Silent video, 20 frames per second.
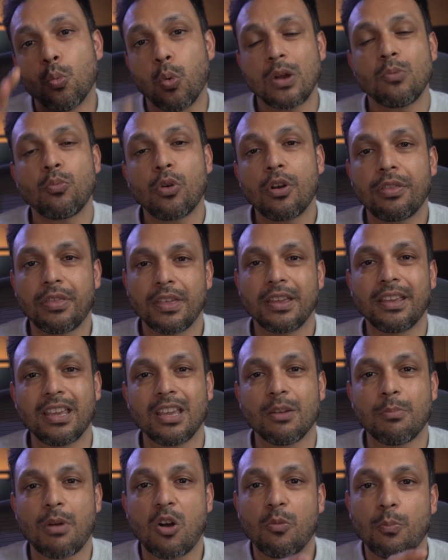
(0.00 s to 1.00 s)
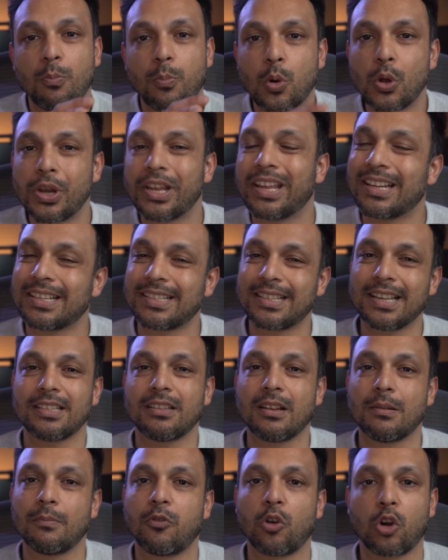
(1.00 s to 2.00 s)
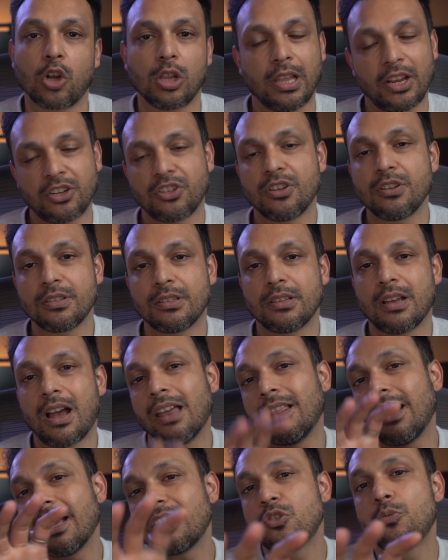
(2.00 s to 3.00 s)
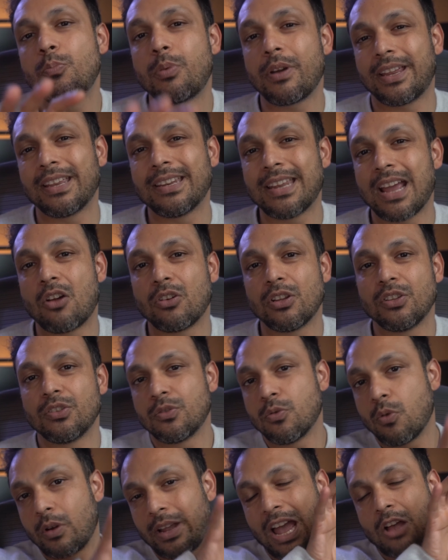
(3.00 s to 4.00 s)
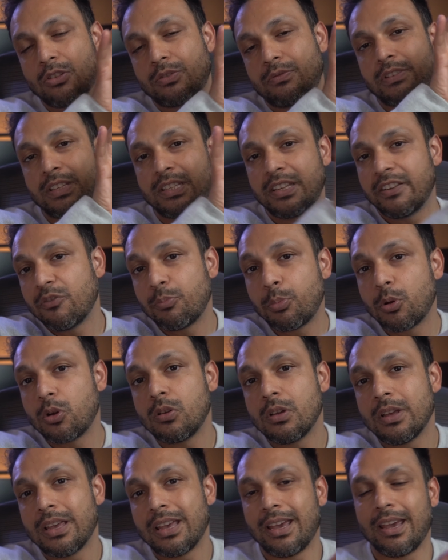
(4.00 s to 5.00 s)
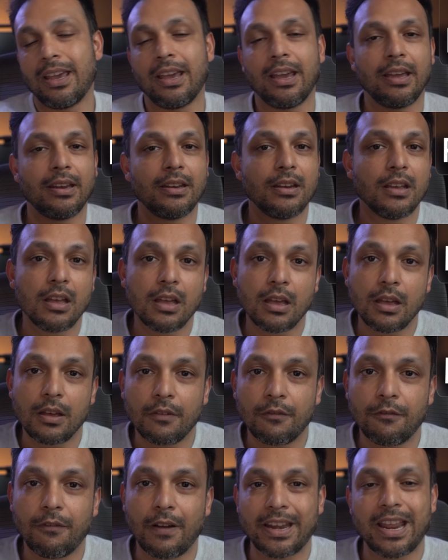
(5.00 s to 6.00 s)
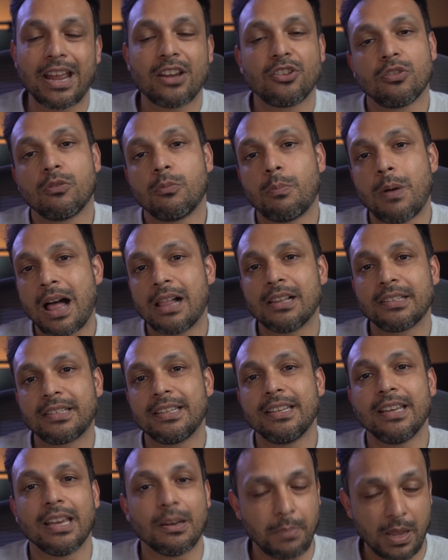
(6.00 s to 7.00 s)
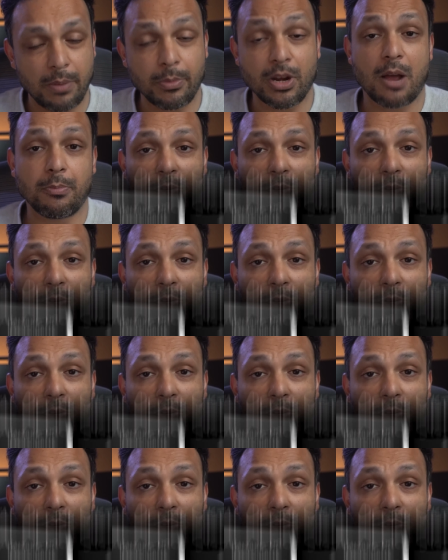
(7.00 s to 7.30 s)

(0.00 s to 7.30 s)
When we're thinking about putting in a system for collections, I like to break it down into accounts receivable and financial policy and payment